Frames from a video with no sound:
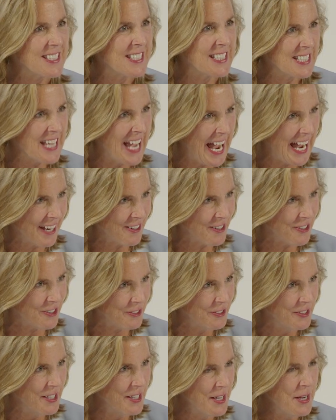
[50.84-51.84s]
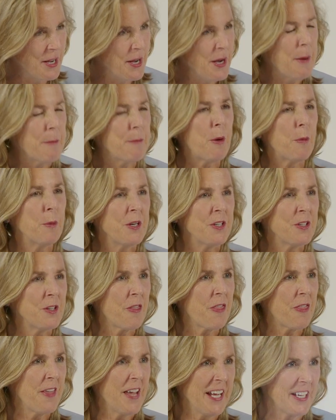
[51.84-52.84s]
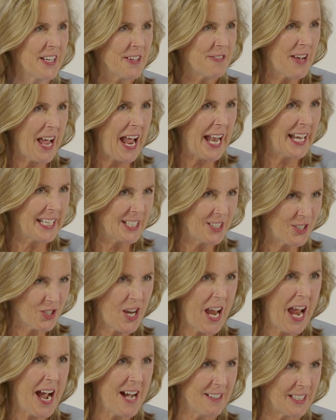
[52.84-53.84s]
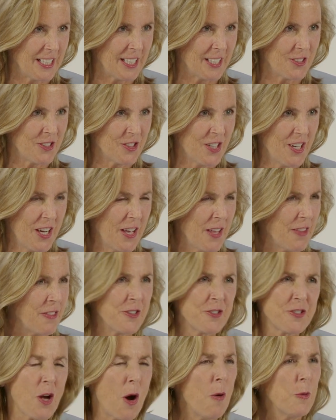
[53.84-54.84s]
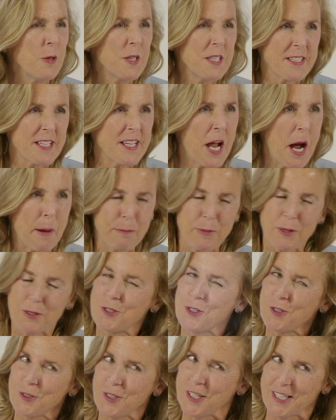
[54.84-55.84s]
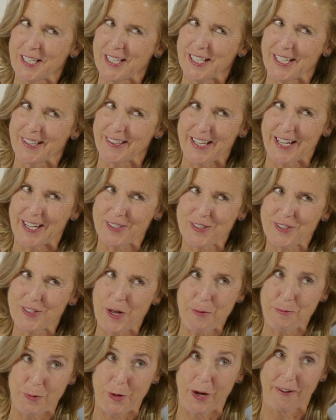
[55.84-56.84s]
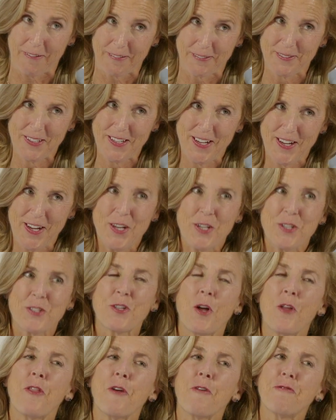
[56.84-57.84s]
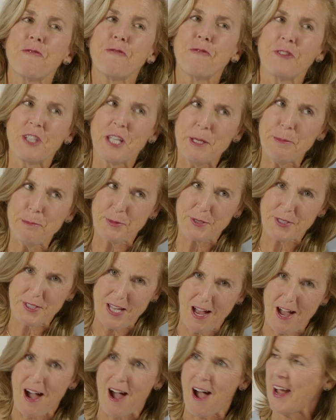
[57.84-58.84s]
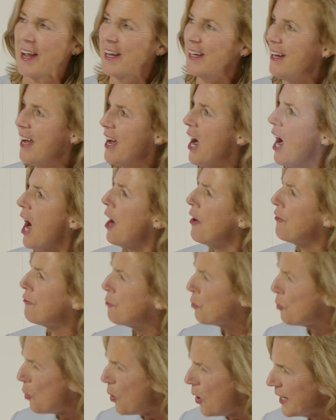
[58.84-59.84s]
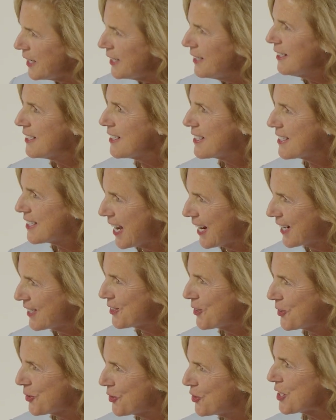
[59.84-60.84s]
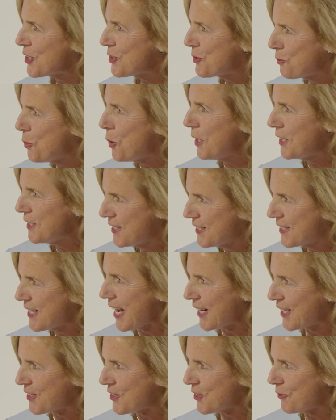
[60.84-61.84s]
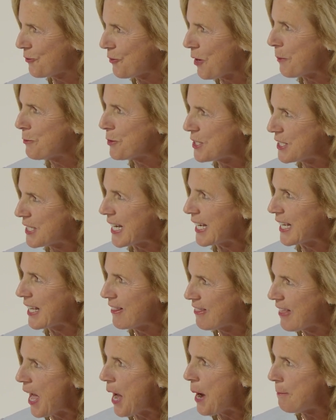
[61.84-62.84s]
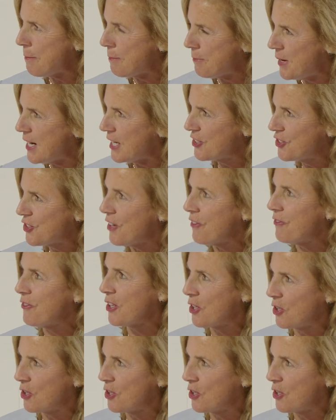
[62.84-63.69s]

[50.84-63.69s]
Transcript: to tackle. But when you think of any challenge, there's always an opportunity in there somewhere. So the flip side of one sector, just one sector, representing that much of the